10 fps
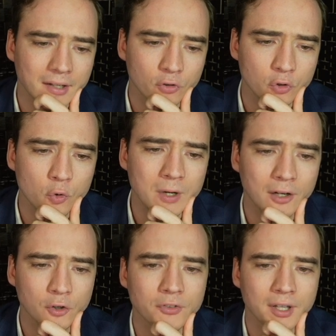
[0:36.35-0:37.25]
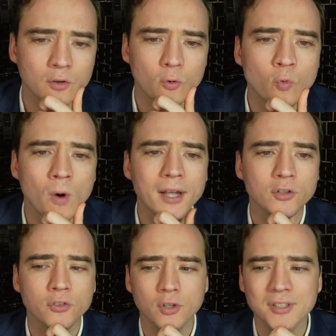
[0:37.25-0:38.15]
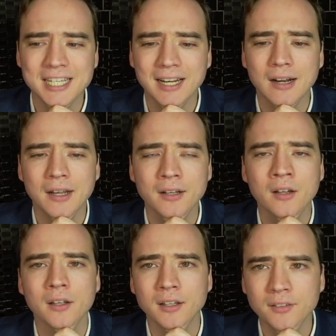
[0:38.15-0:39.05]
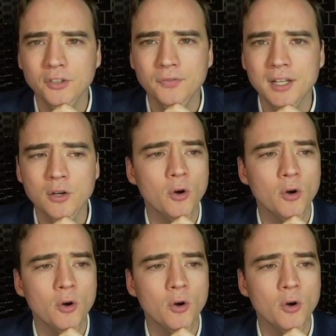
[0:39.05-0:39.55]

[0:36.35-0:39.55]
So you will understand why the stock declined in this video,